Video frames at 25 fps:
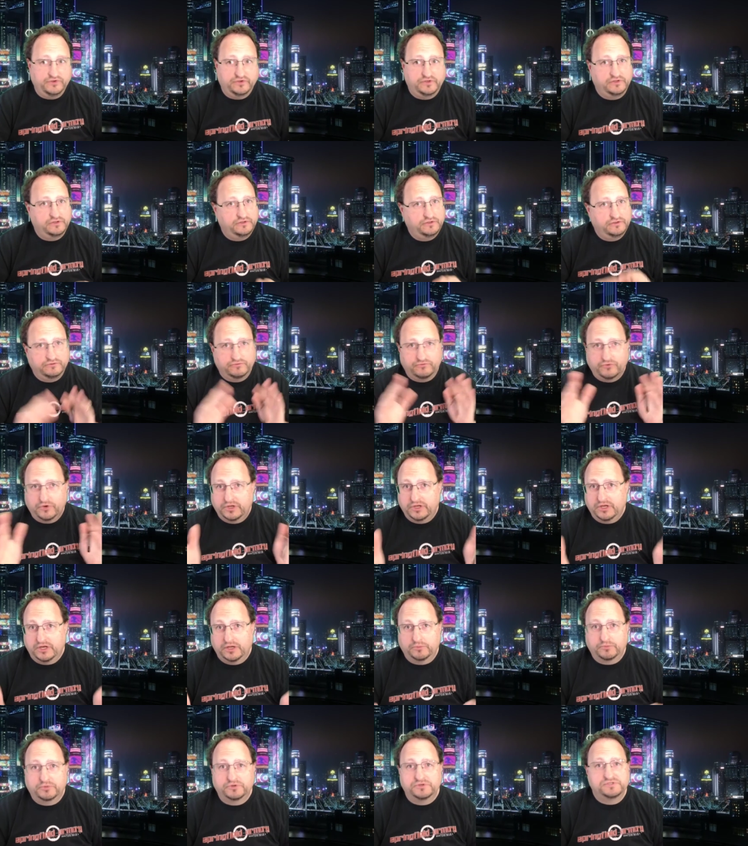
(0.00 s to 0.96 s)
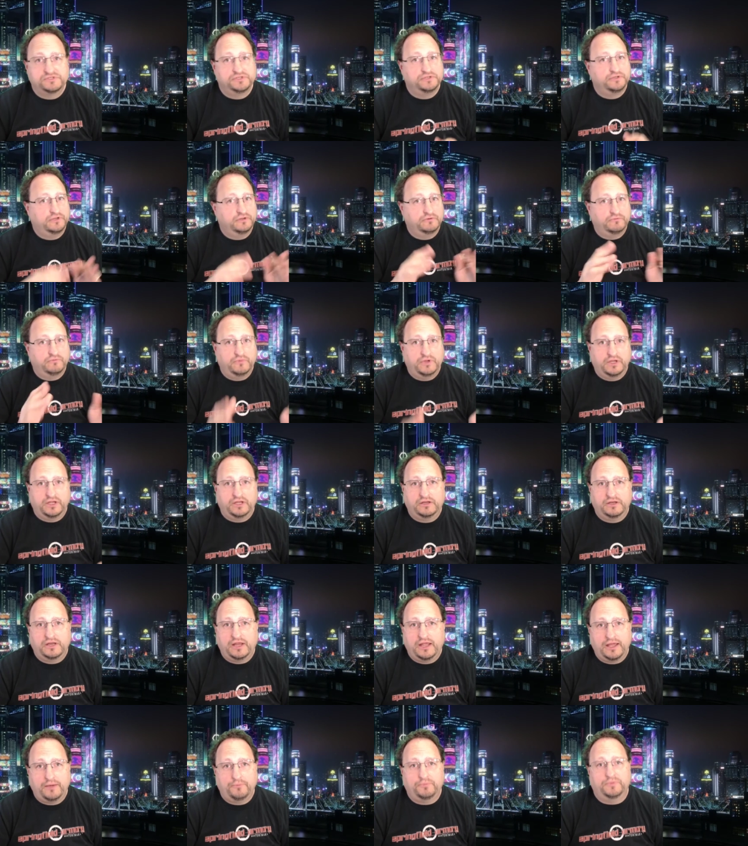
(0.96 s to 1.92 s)
You can you run numbers, you can
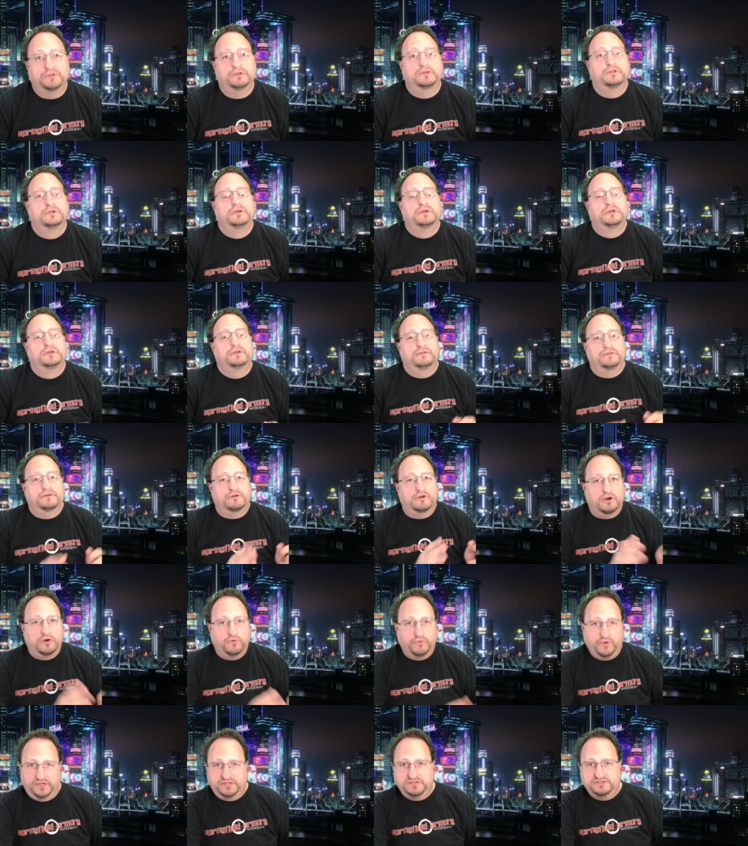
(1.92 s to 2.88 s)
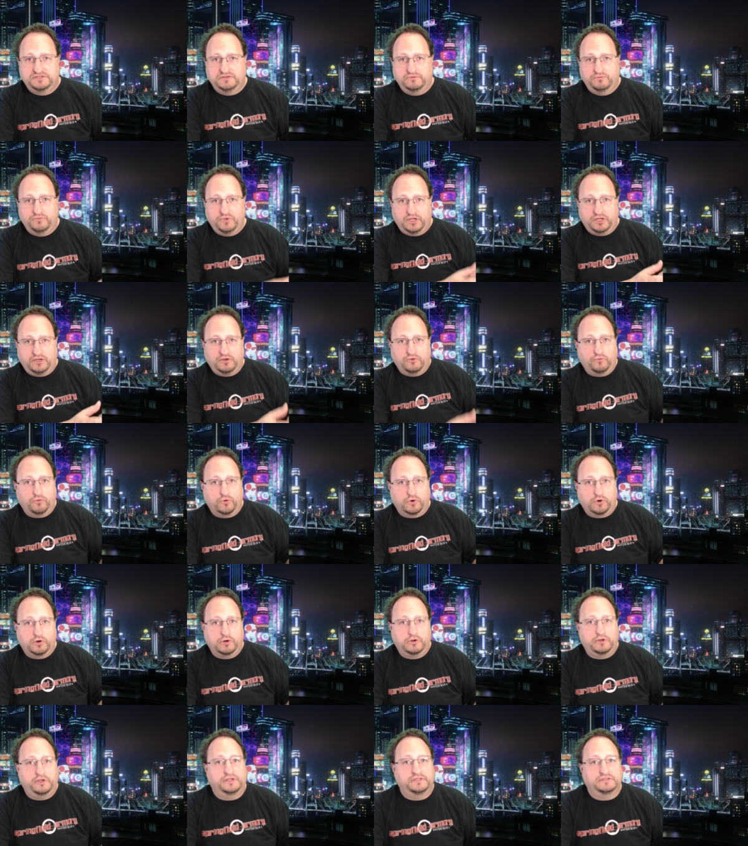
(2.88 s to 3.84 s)
make it happen. There are ways to make it
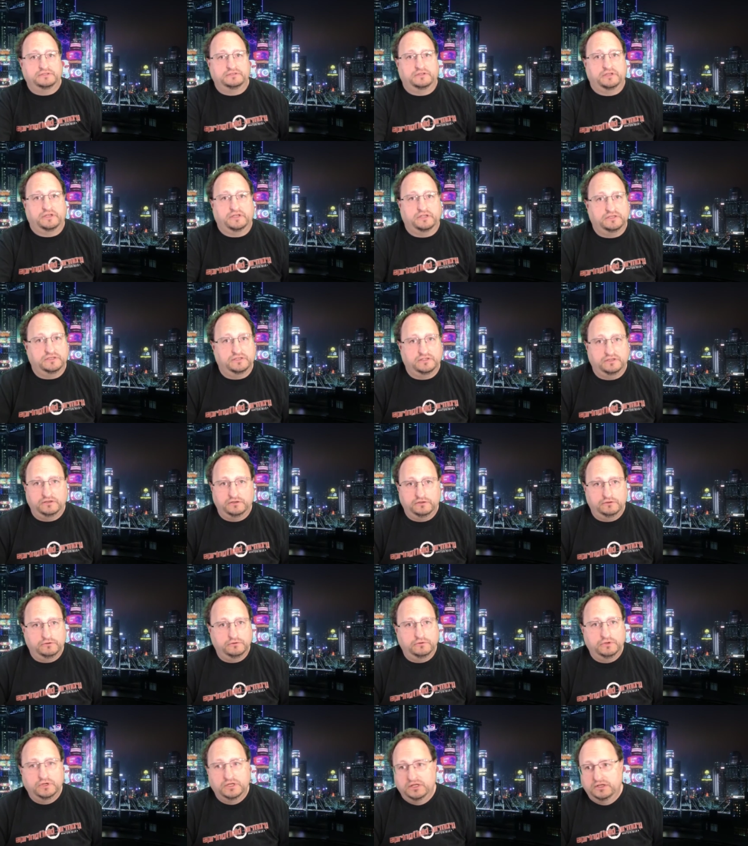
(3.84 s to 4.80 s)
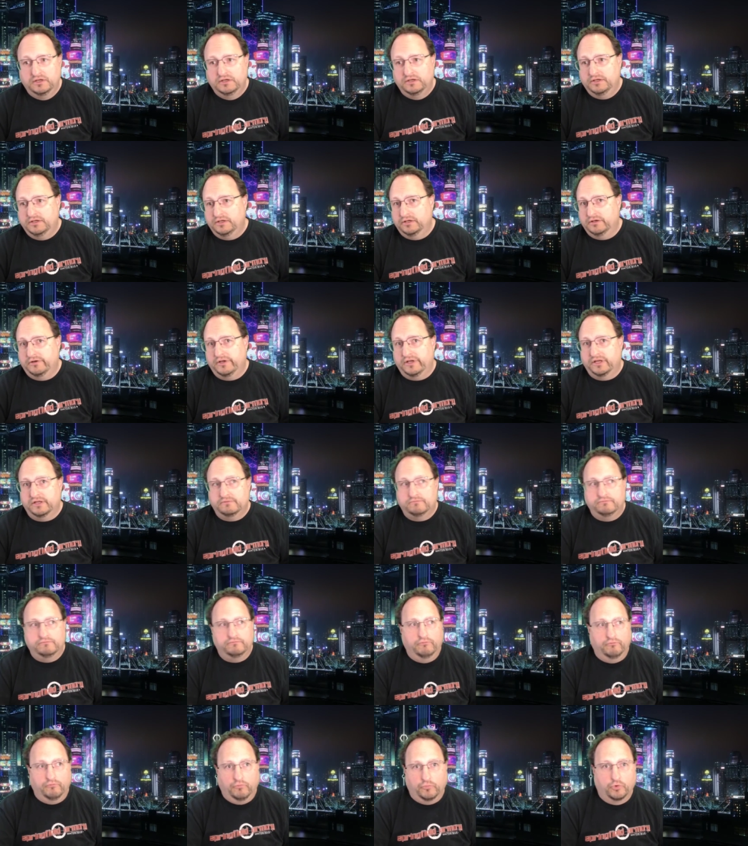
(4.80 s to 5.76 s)
work and continue, you know,
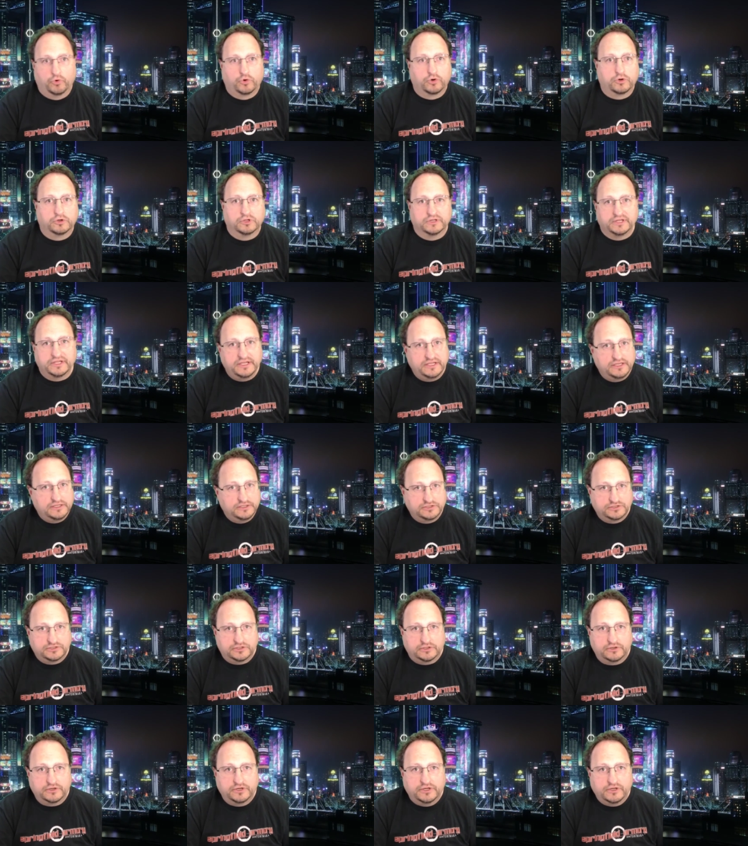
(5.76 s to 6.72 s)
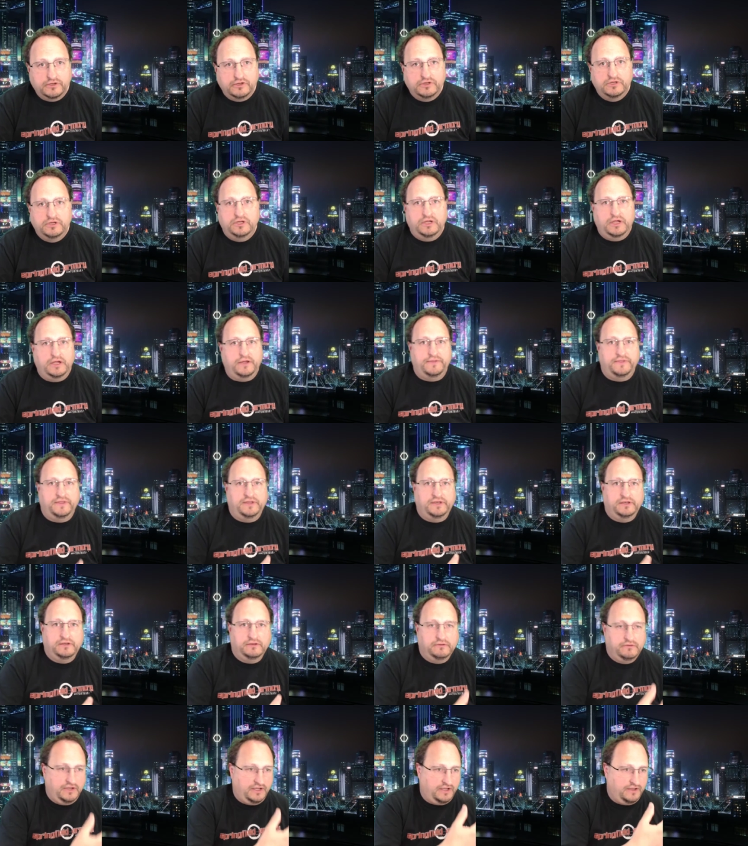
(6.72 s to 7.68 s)
get mortally injured and
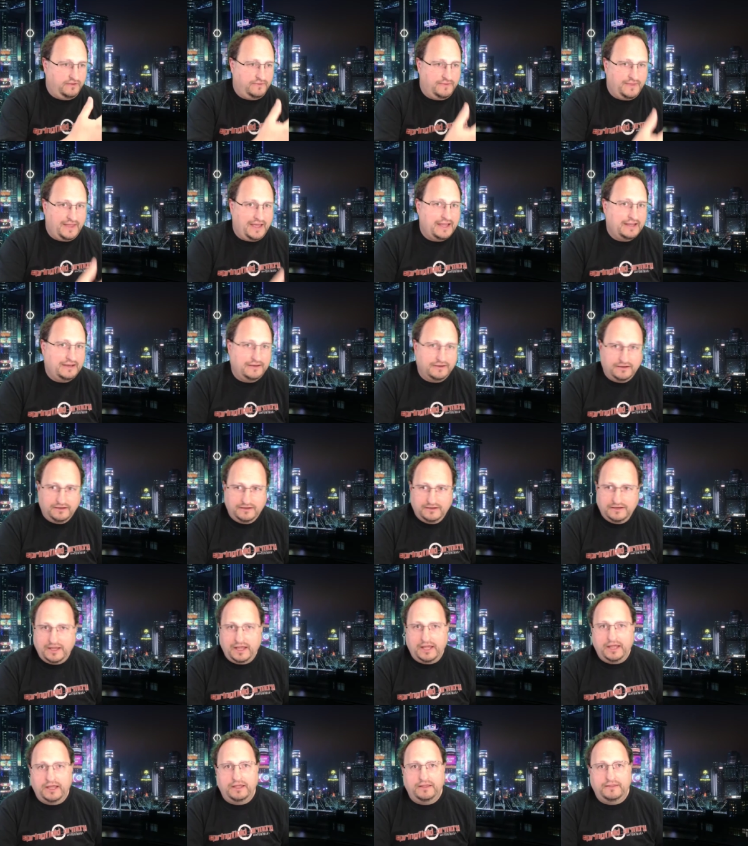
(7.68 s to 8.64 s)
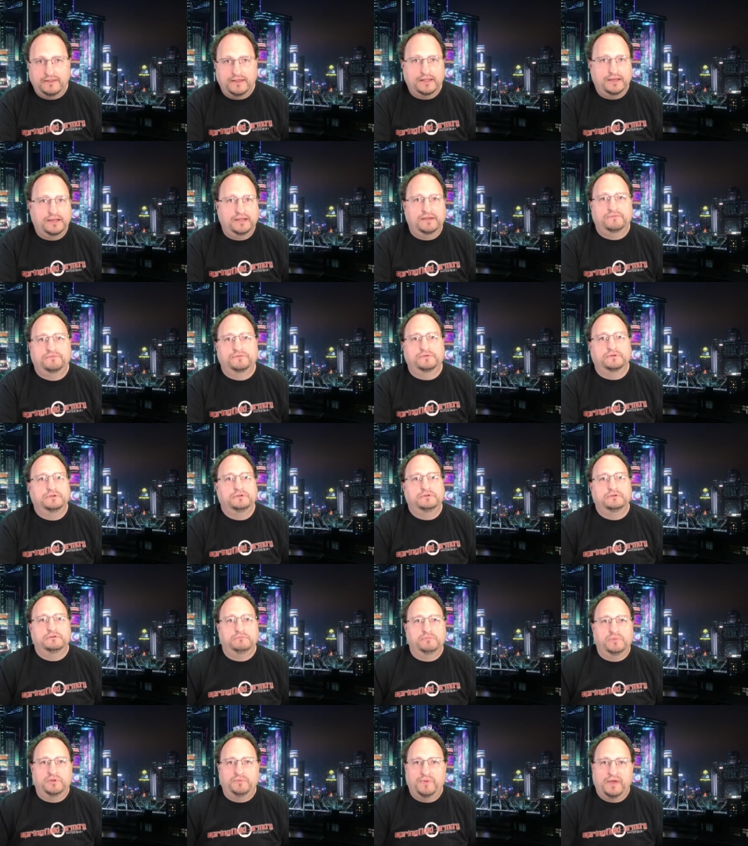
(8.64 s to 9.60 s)
then and that day, that
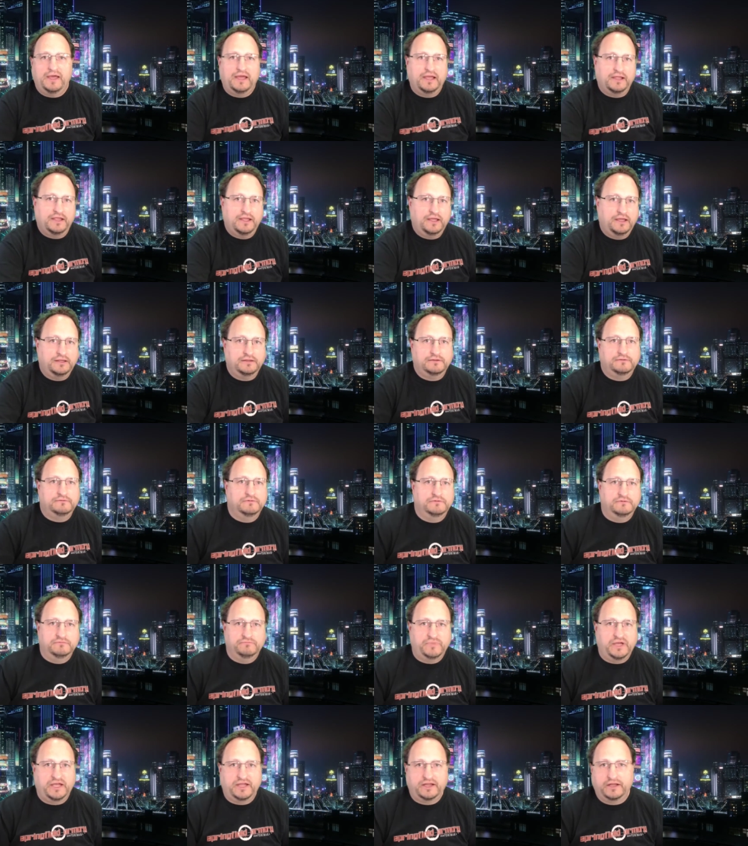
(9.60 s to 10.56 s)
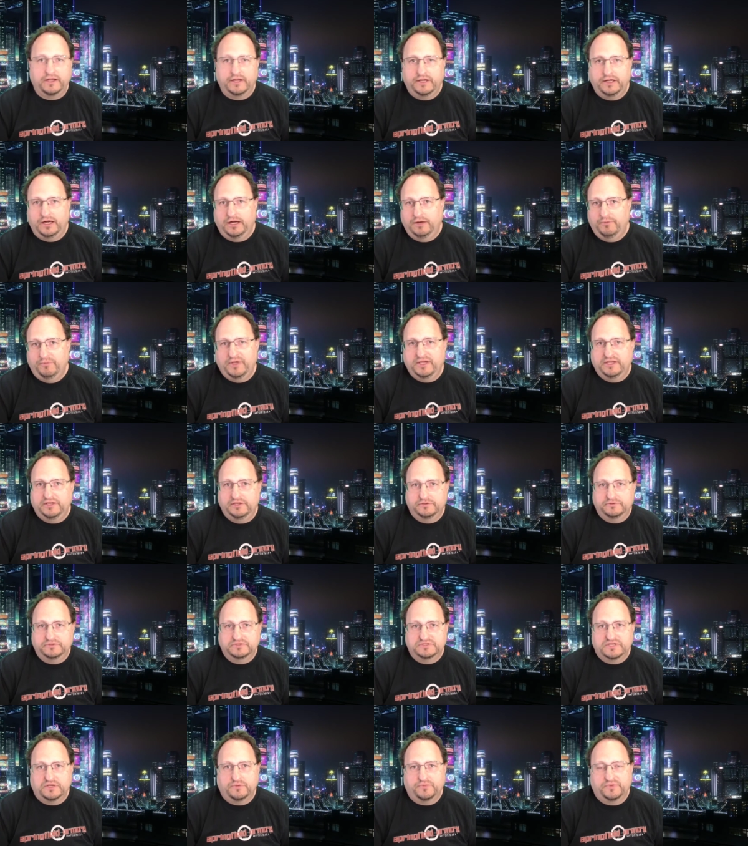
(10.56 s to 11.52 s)
afternoon, be back at back in
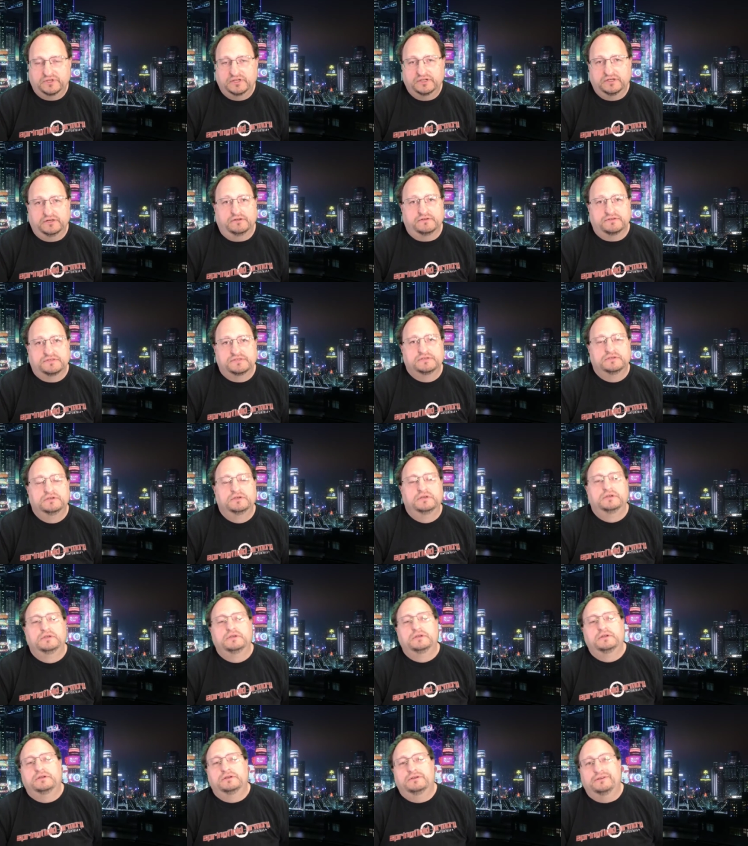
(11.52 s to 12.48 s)
combat doing something else.